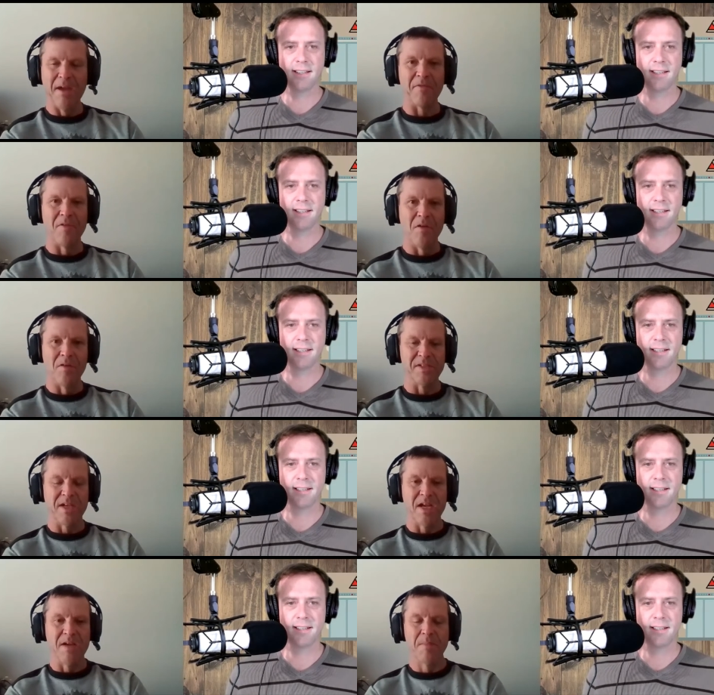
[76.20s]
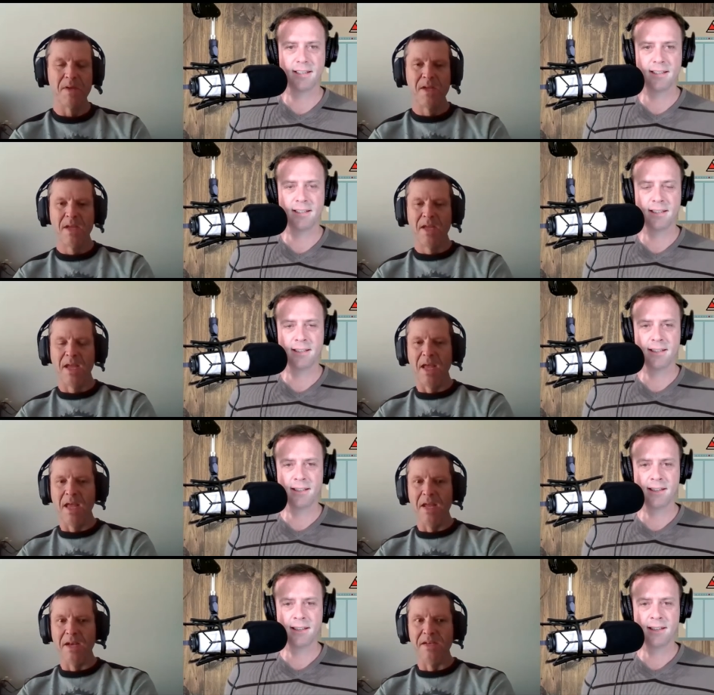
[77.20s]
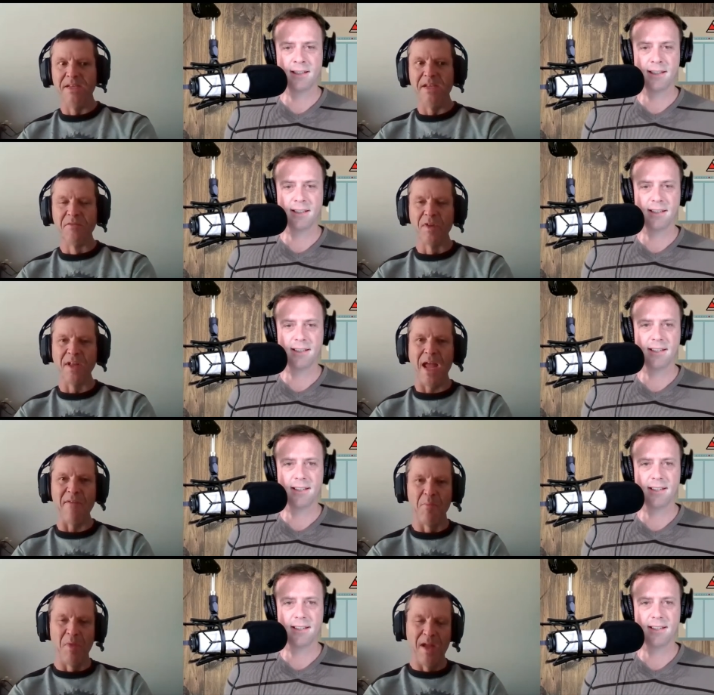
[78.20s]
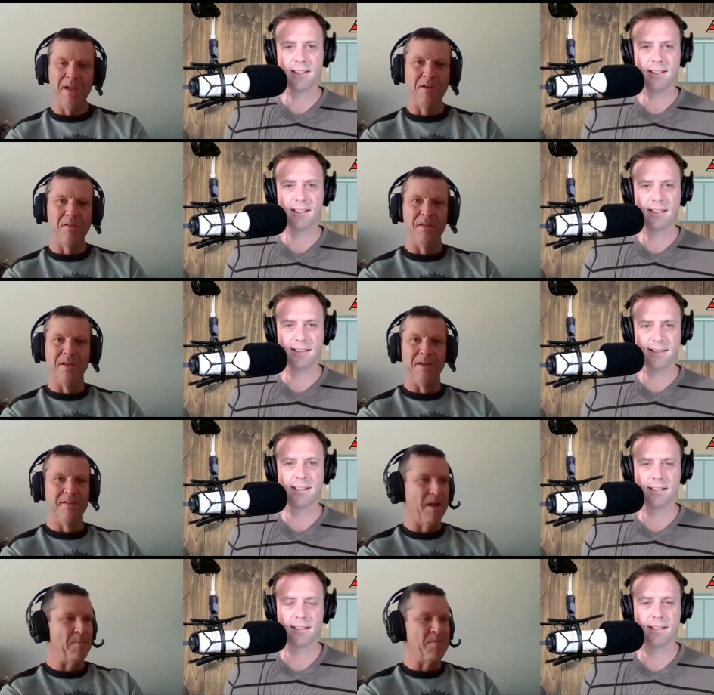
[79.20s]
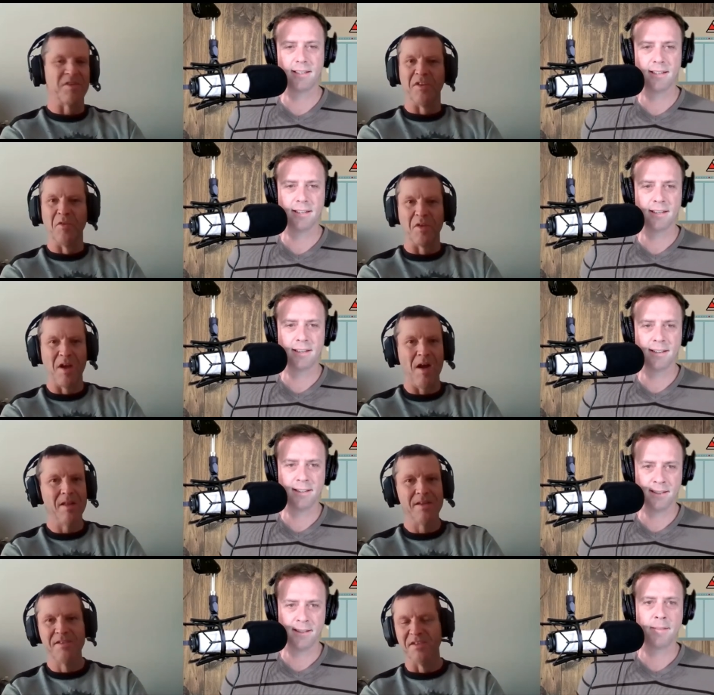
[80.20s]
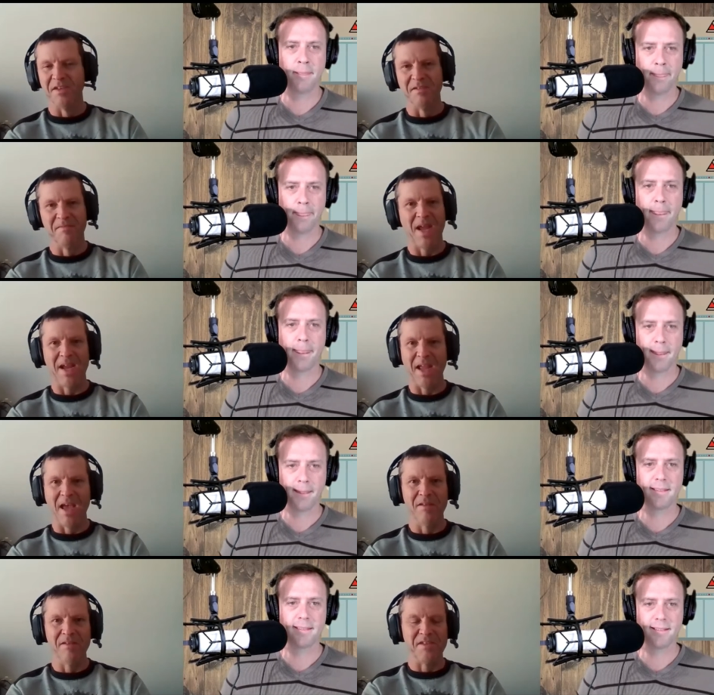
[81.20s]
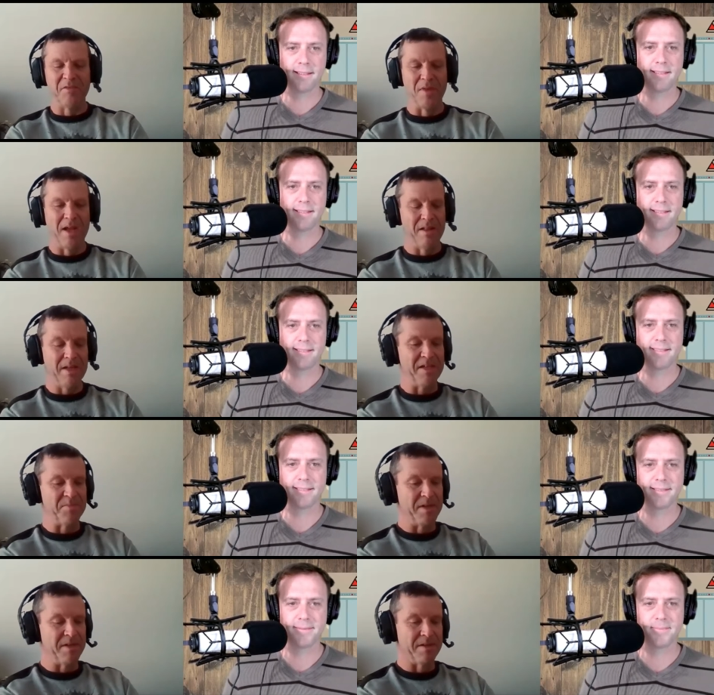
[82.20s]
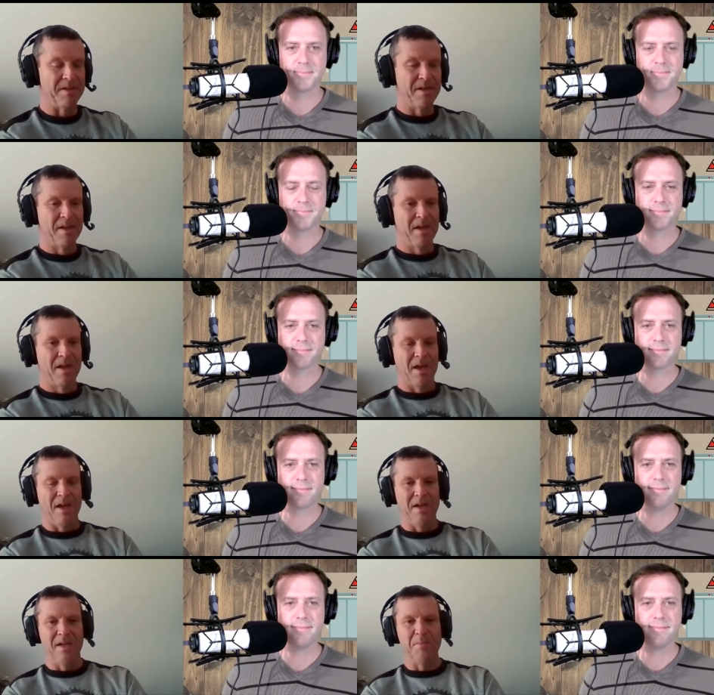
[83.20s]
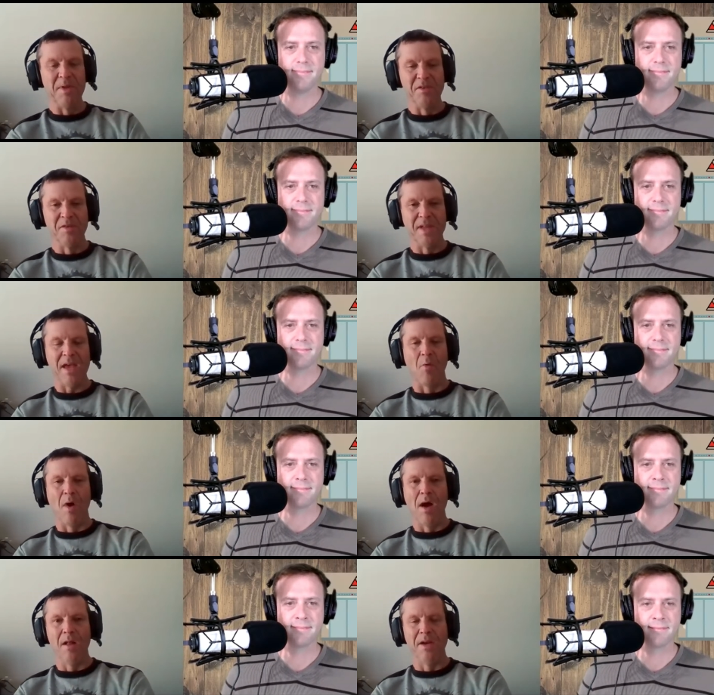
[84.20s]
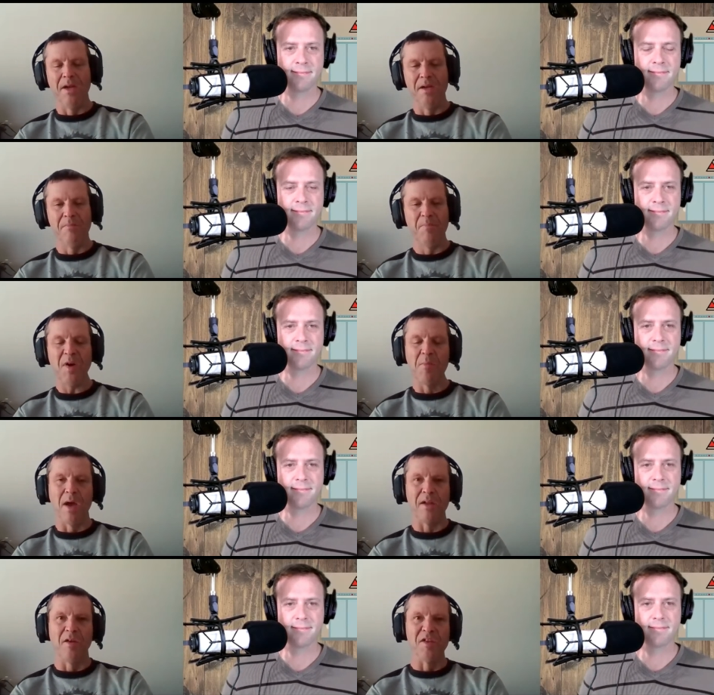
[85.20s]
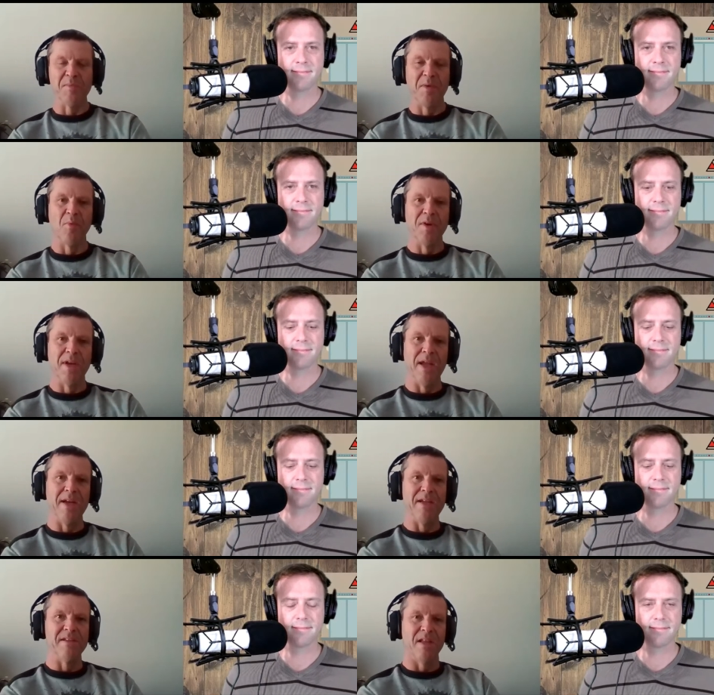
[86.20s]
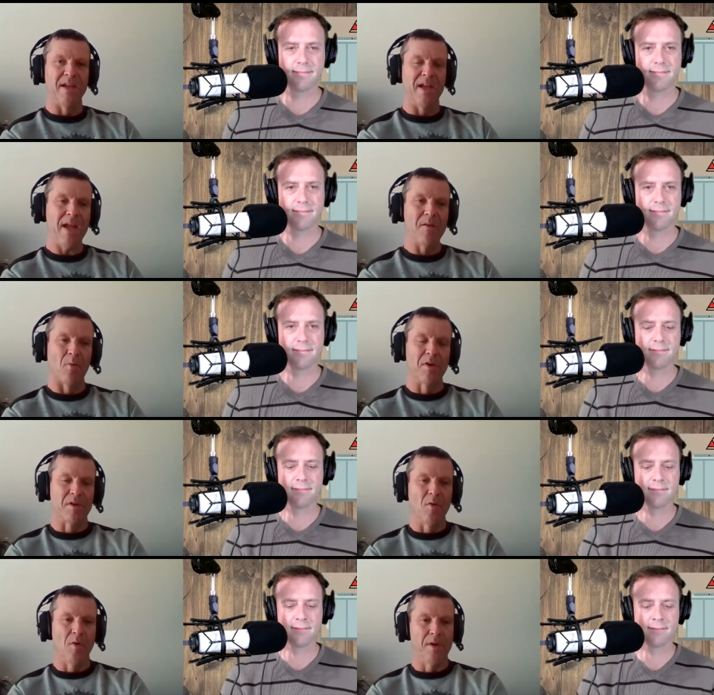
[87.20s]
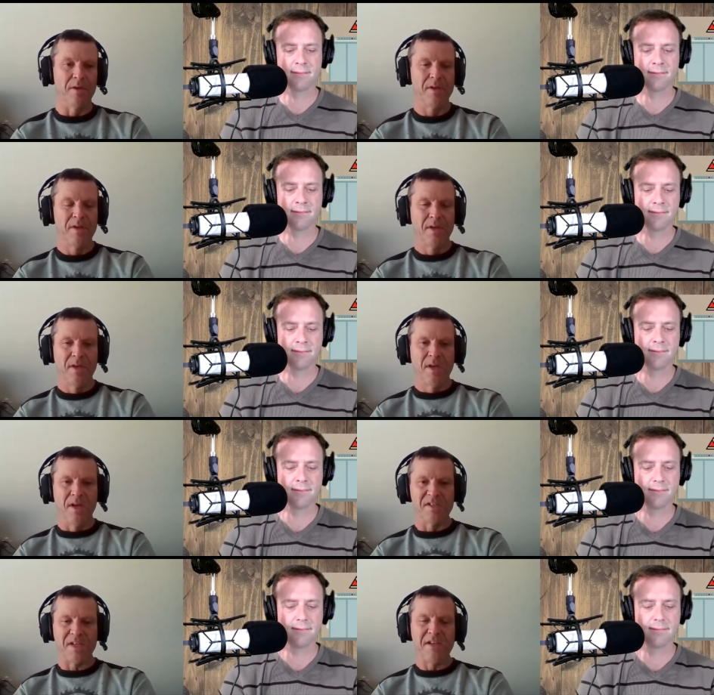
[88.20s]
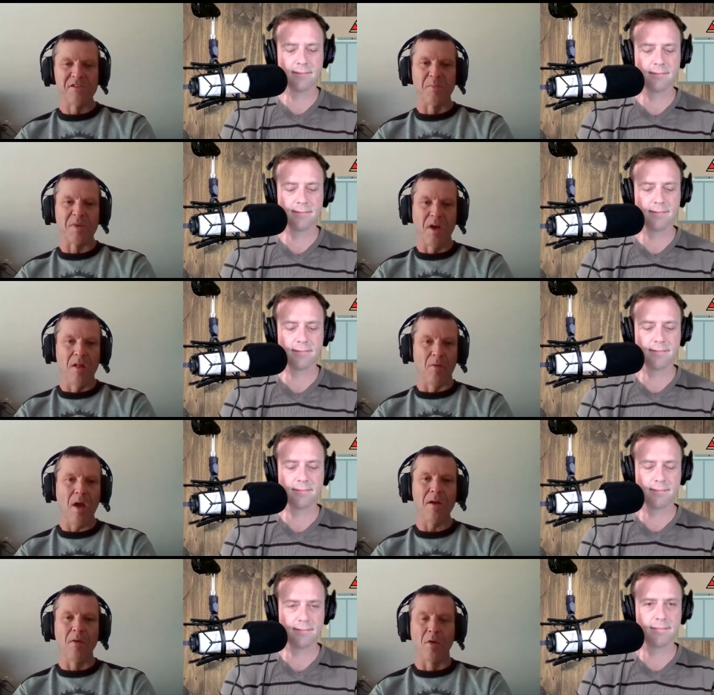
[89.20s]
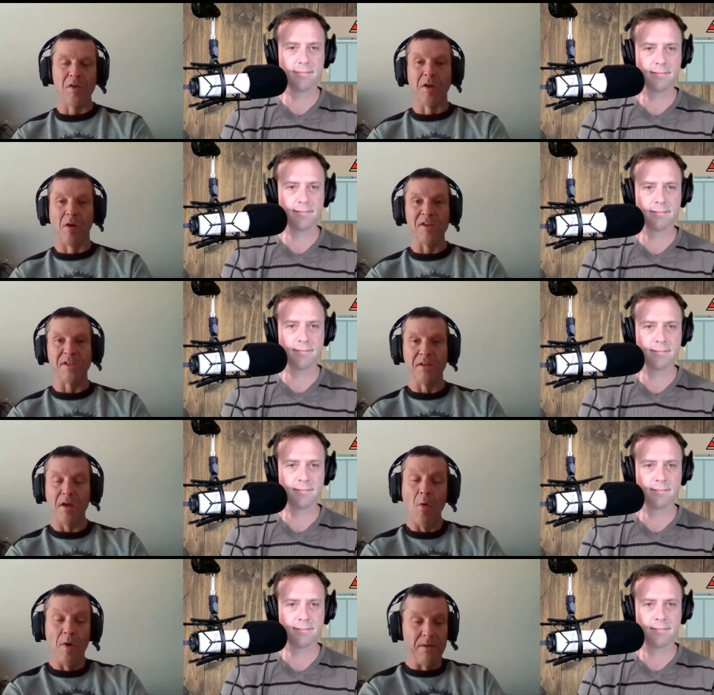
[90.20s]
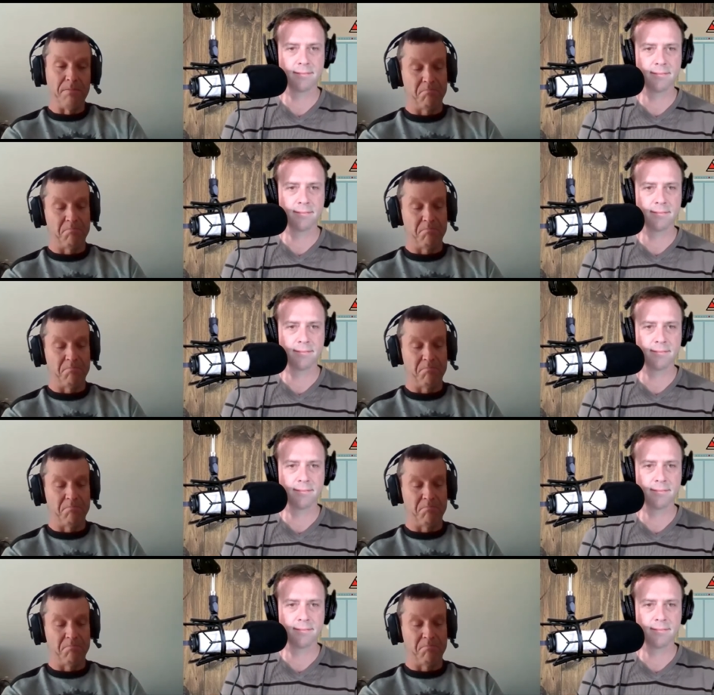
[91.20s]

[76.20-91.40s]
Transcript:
Speaker 1: that for a long time and didn't really have a plan other than I'm just going to go to college and hang out and see where that leads me. And uh, I'd been doing that a while, and a buddy of mine calls me up one day, and he's like, "Hey, we're going to go on a, a ski trip to Colorado. Are you interested in going?"